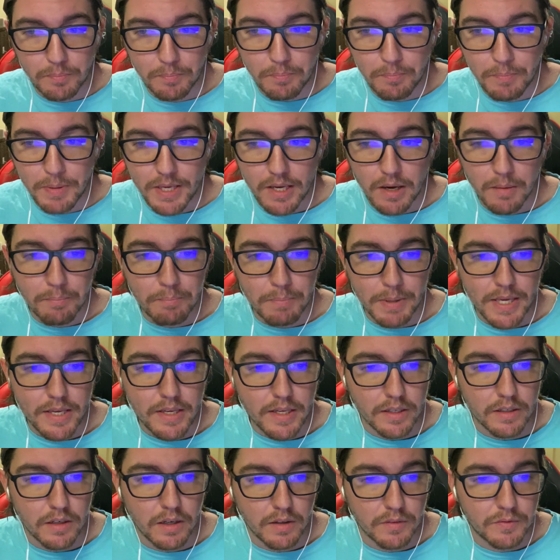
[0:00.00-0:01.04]
be a
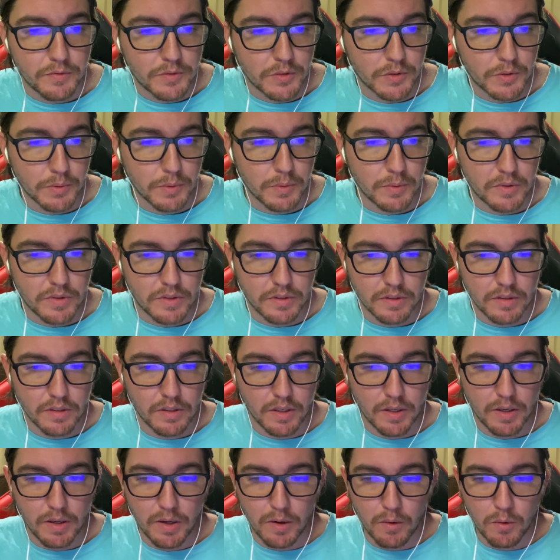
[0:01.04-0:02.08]
beacon of truth
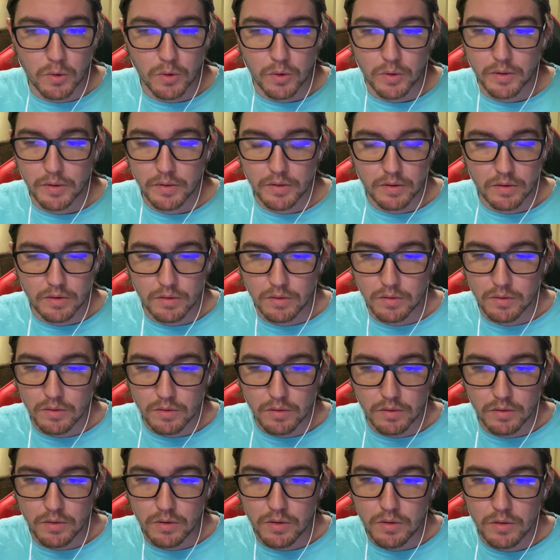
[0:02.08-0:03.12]
or,
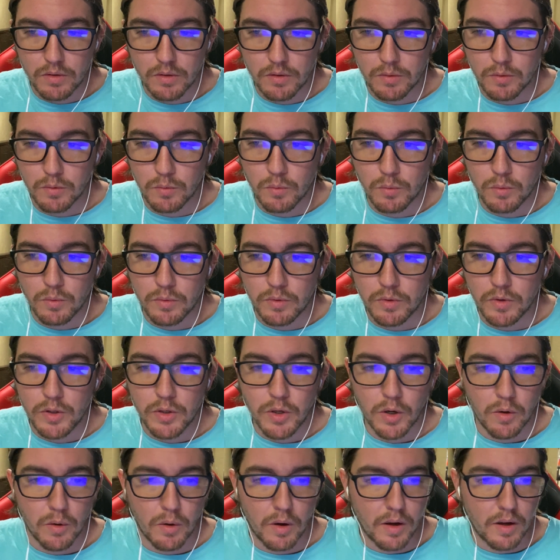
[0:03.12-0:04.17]

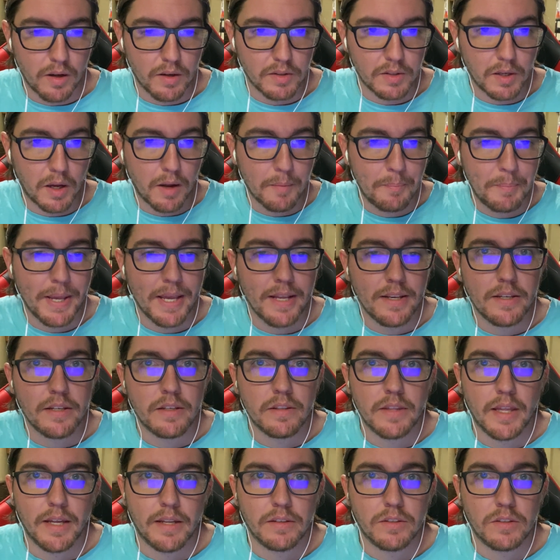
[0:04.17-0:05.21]
a
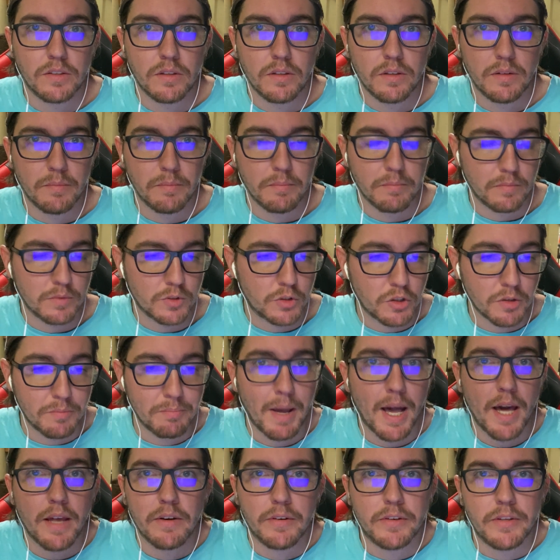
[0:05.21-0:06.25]
opinion that should
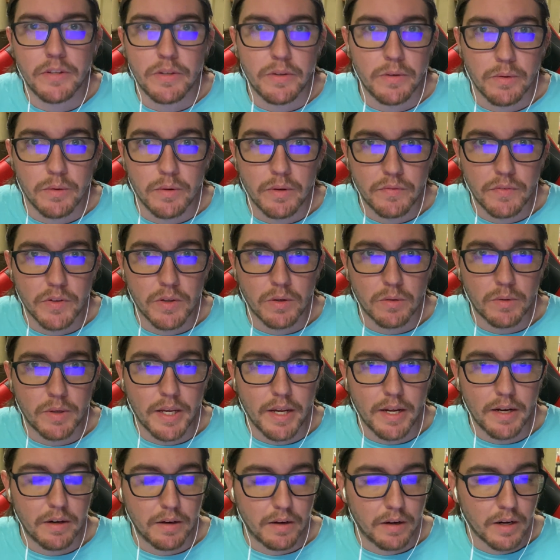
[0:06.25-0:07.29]
matter to you if you don't
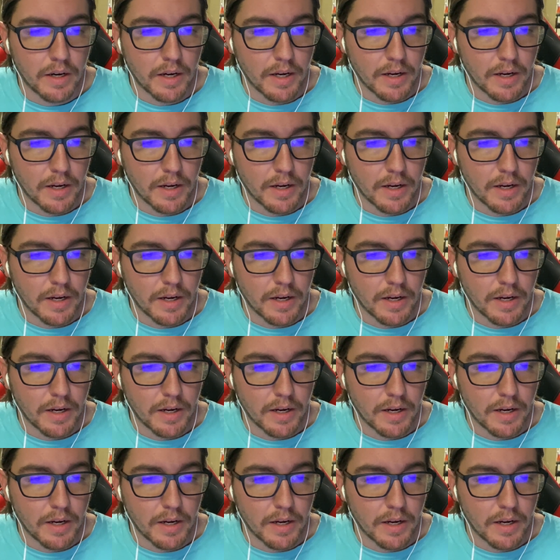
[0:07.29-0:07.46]
care.